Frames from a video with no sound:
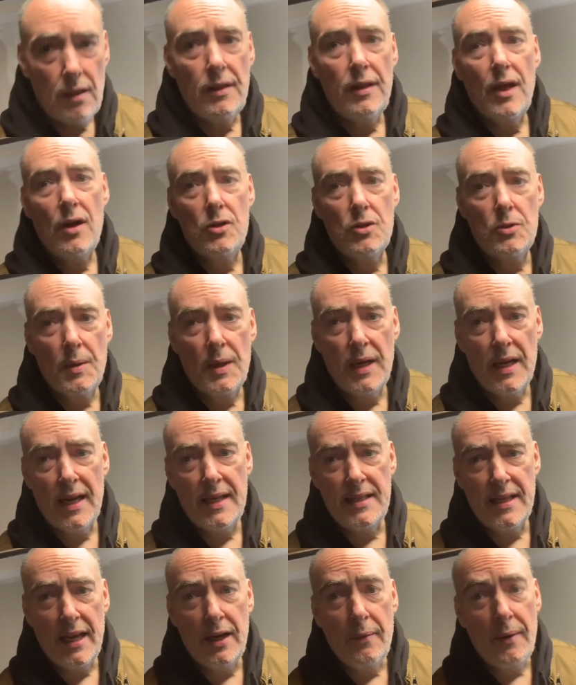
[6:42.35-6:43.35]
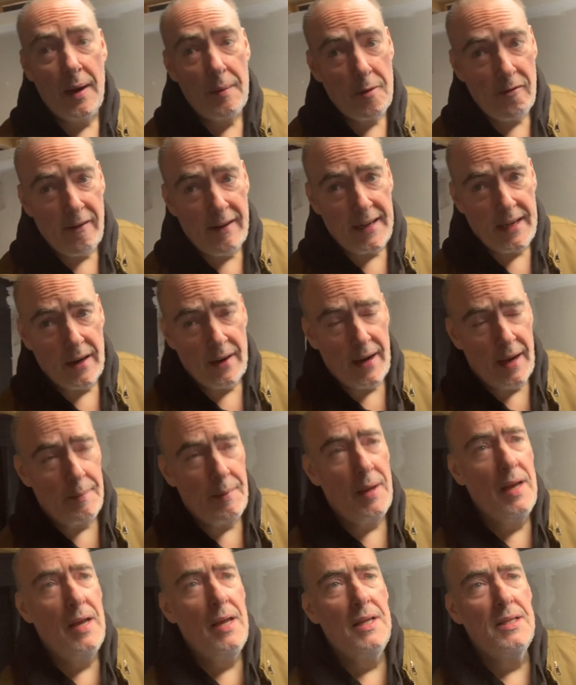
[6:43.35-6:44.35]
Those were the days. Anyway, I'm a radio ham.
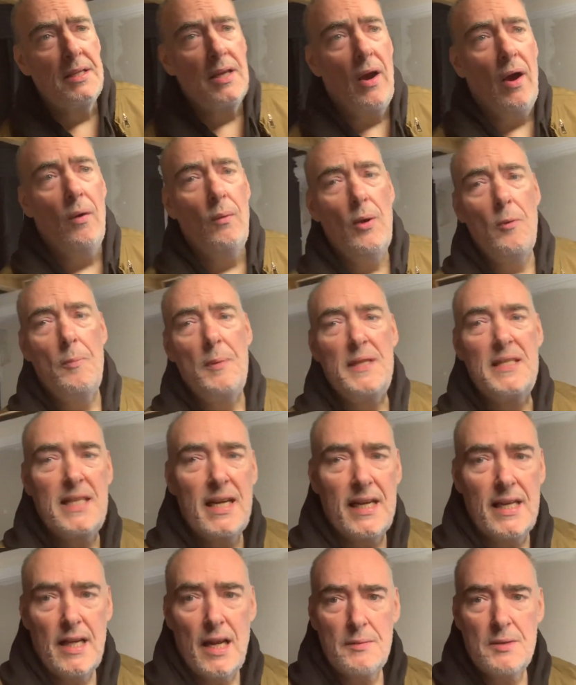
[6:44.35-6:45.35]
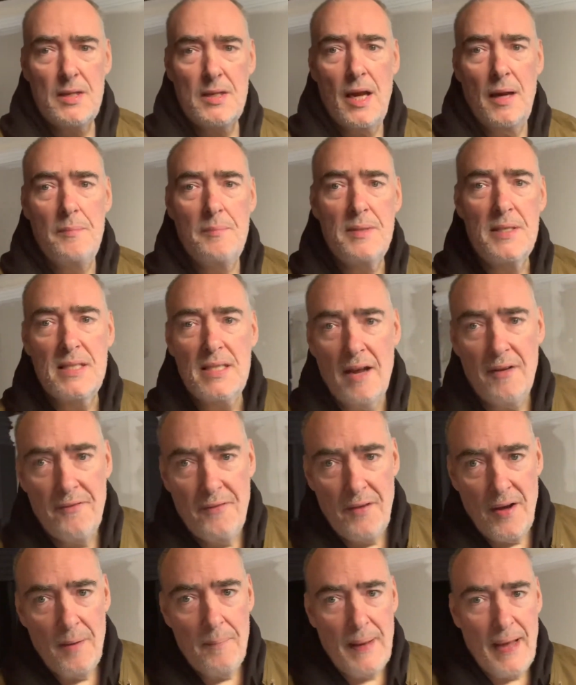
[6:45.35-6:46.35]
So I will be sticking up some stuff
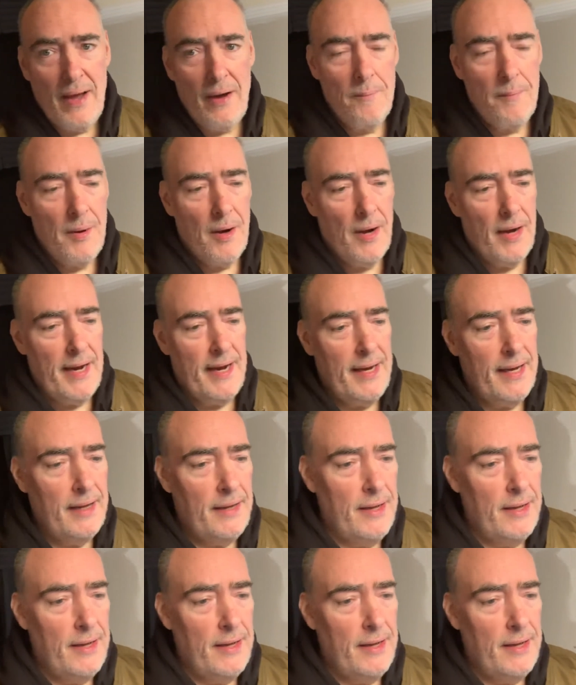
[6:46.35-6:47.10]
about my